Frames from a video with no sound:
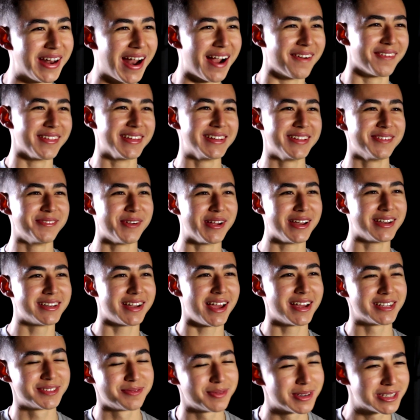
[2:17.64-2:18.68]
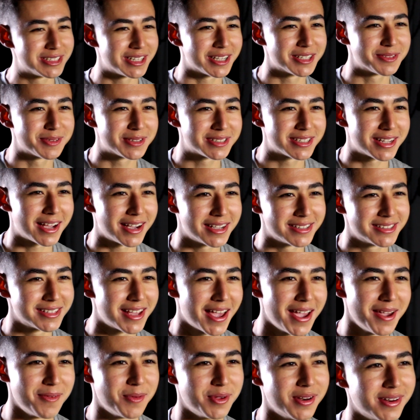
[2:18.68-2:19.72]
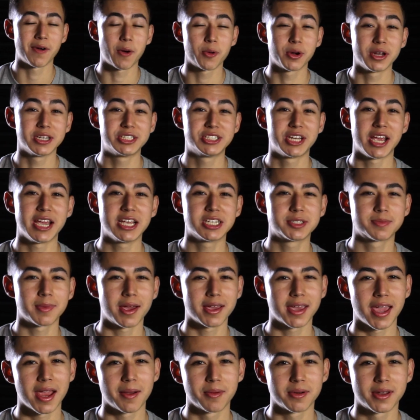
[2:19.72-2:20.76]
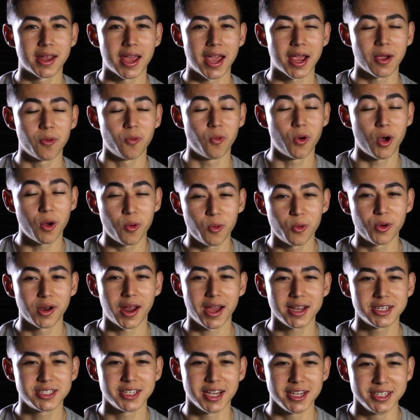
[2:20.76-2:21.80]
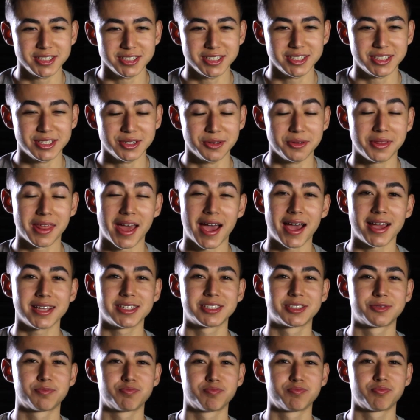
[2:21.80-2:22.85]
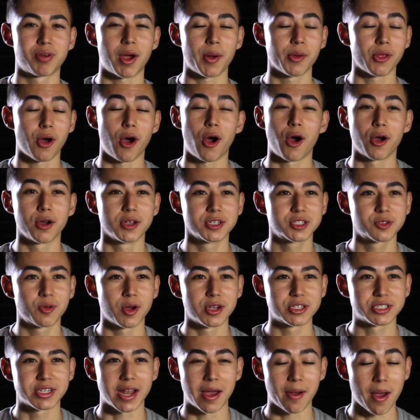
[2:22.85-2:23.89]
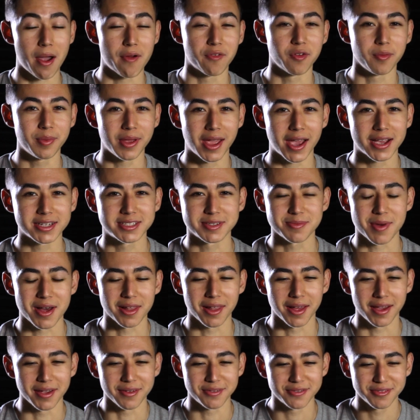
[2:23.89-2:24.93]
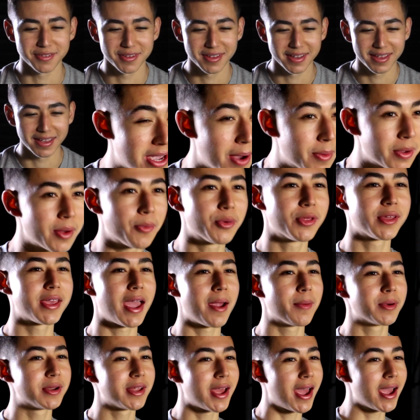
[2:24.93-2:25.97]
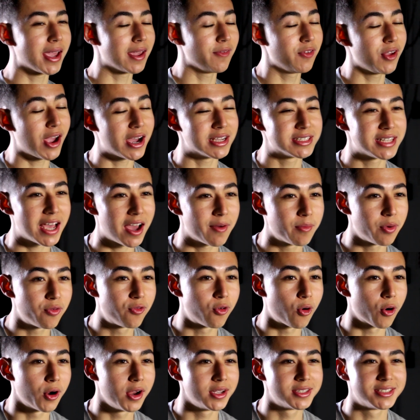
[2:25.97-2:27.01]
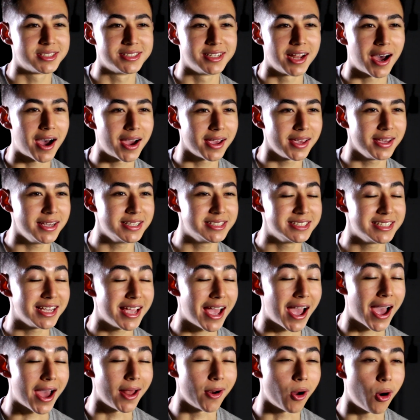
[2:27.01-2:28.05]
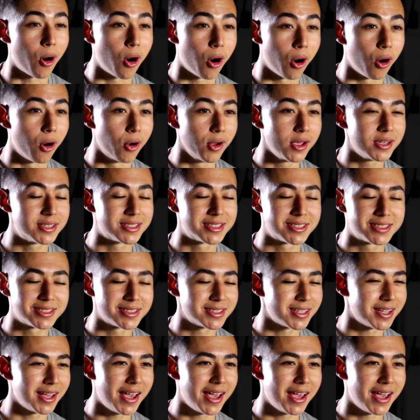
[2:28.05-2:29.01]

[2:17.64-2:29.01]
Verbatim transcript: mean, I don't really do as much else besides gaming. If I were to change my gamer tag, what would I change it to? That is probably the hardest question I'll ever be asked in my life. Coming up with a gamer tag, if you guys have before, it's not easy at all. It's